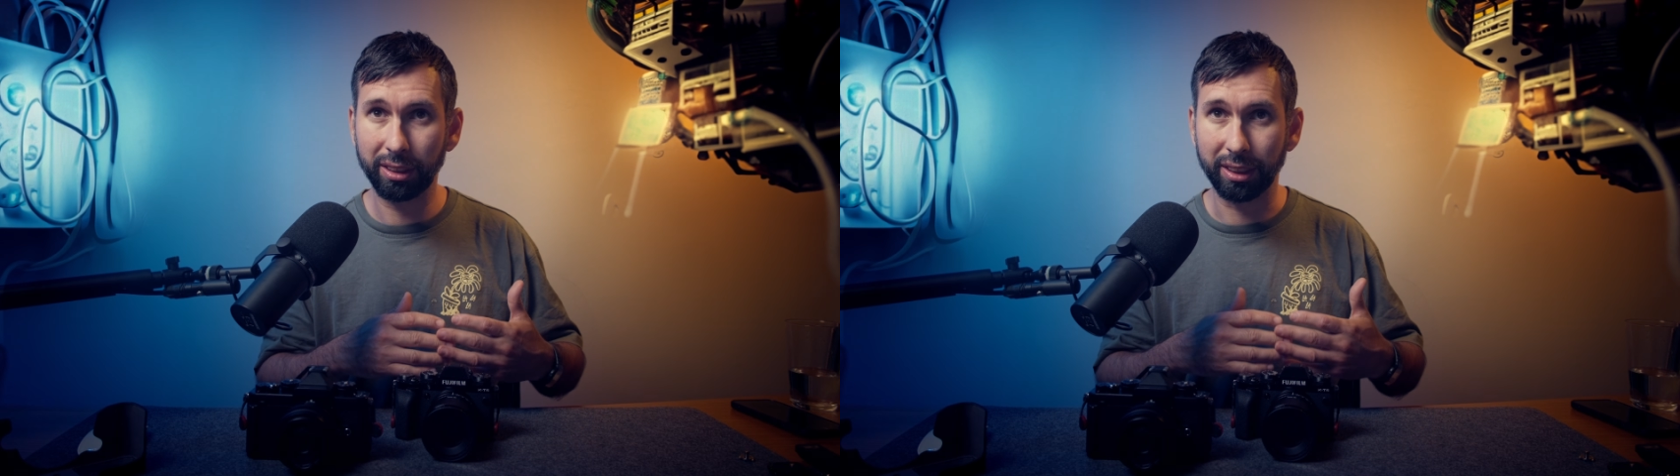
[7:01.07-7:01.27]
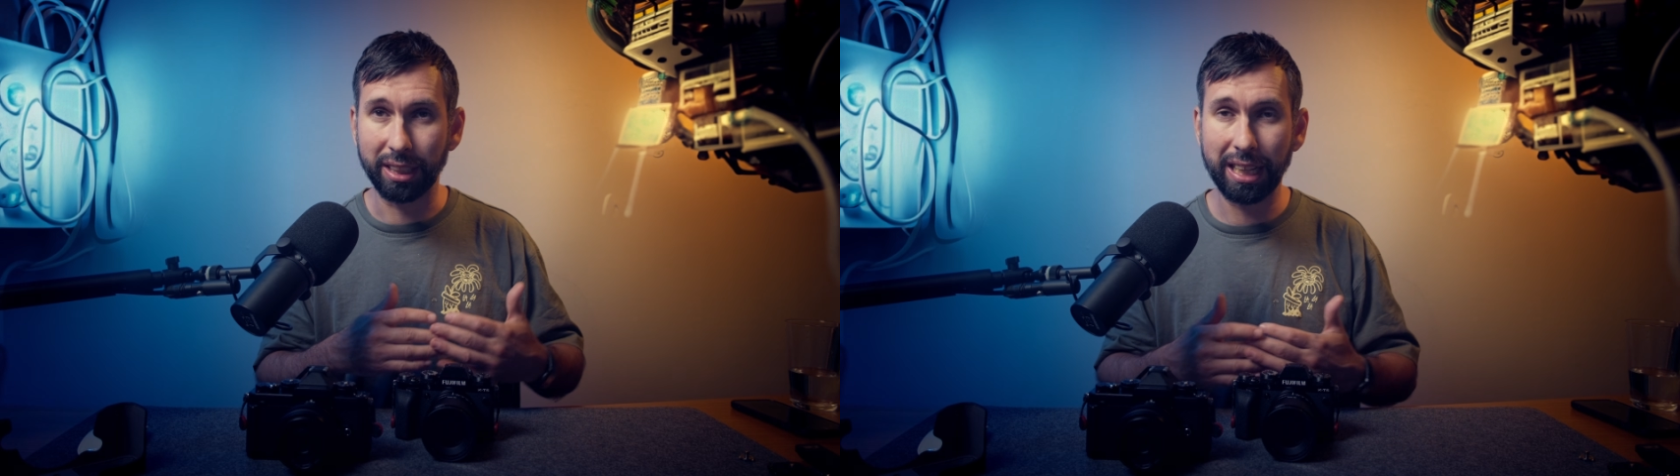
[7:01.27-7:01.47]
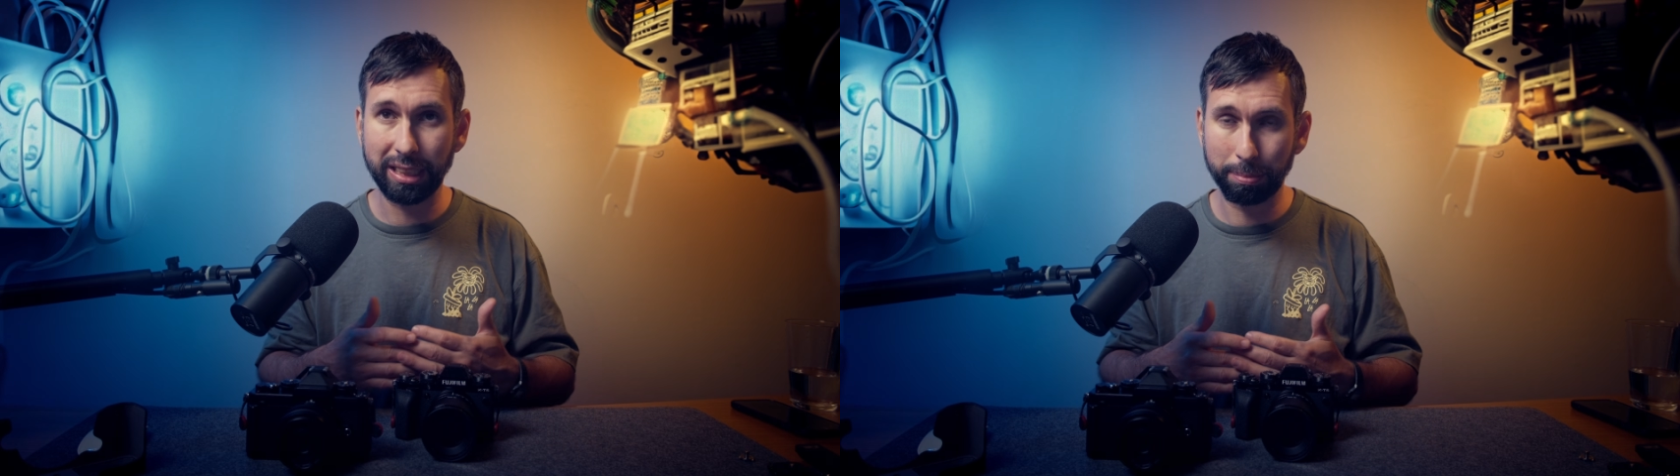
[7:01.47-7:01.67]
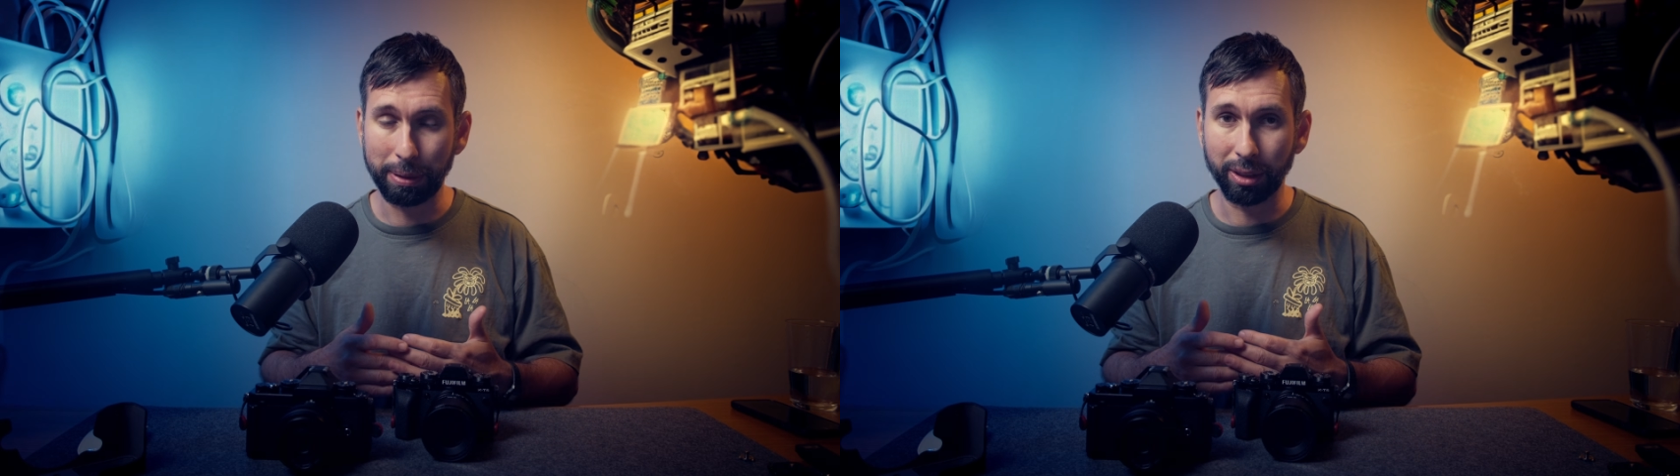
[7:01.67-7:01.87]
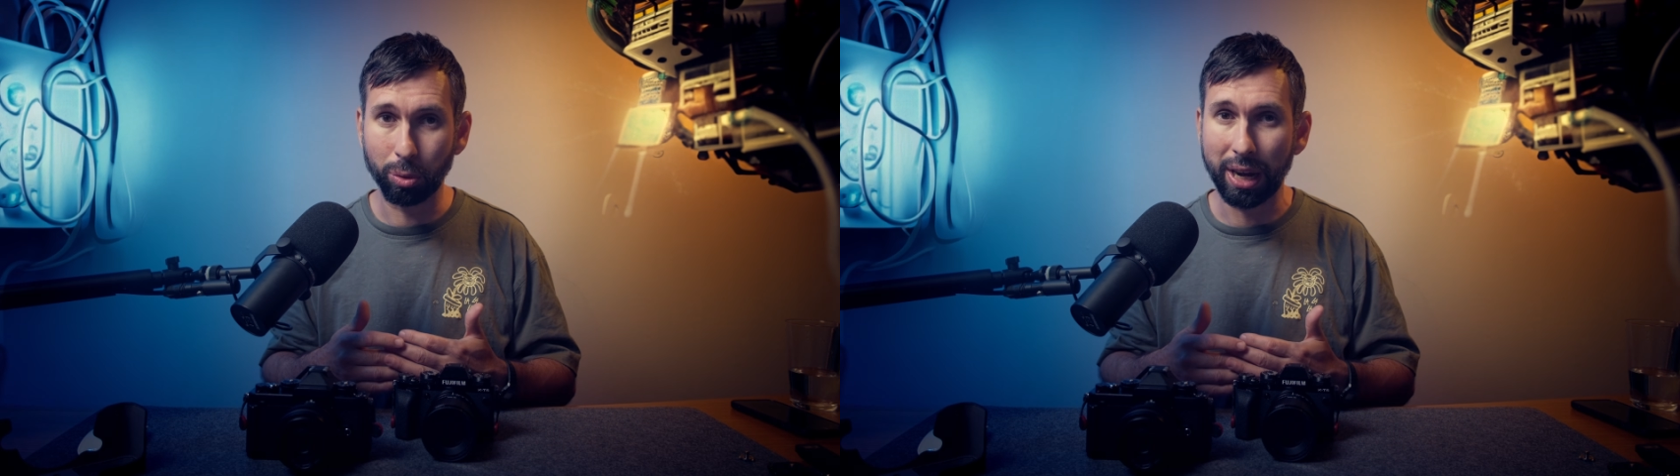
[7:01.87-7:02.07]
the dials
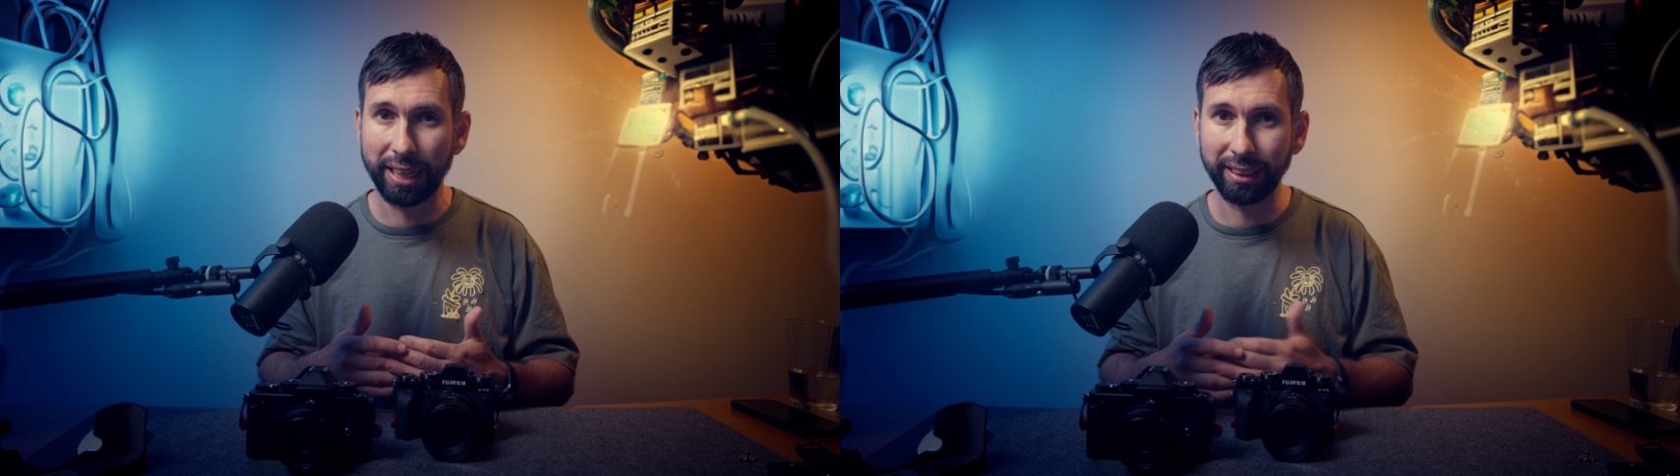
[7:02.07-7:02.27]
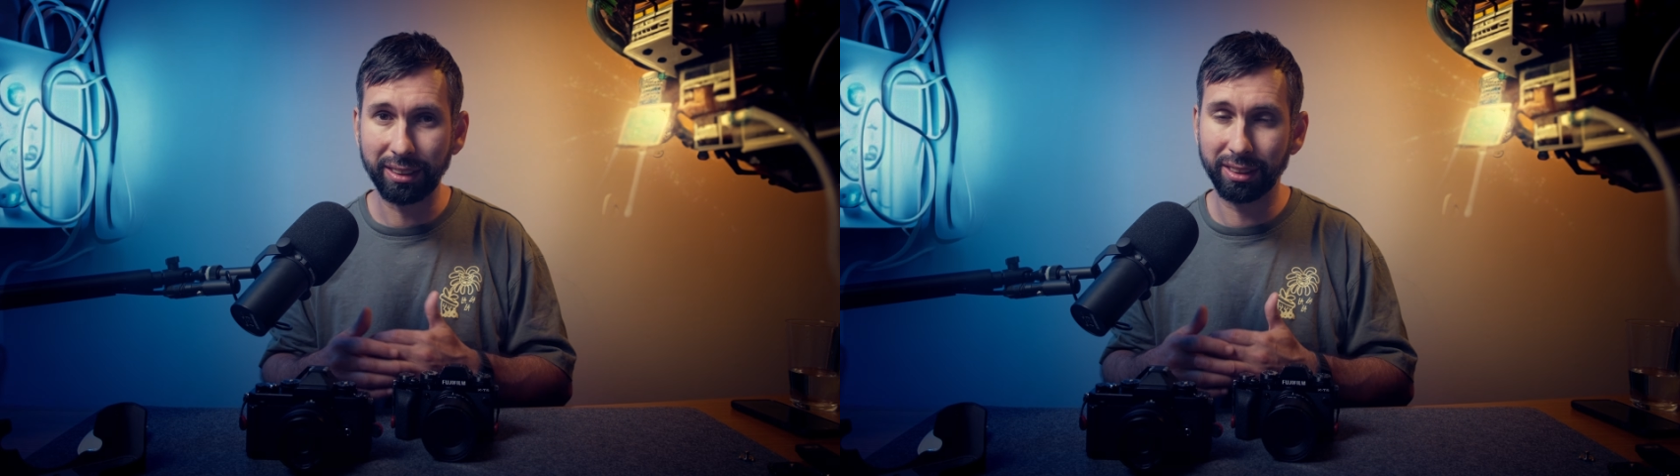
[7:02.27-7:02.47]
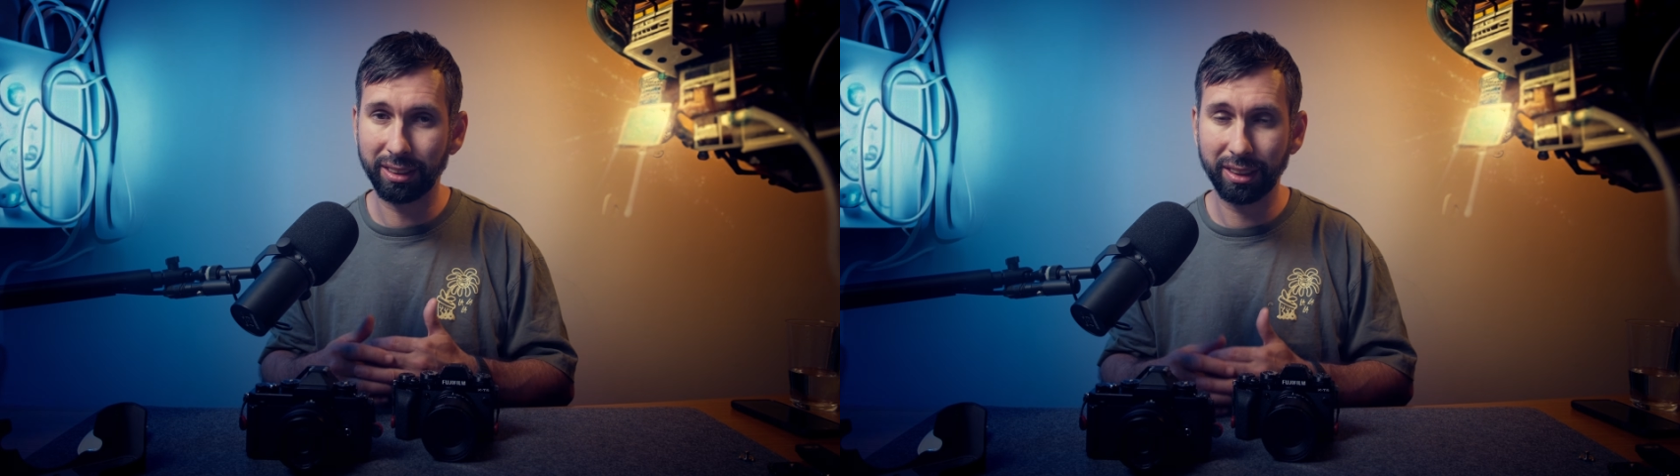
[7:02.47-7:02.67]
being quiet,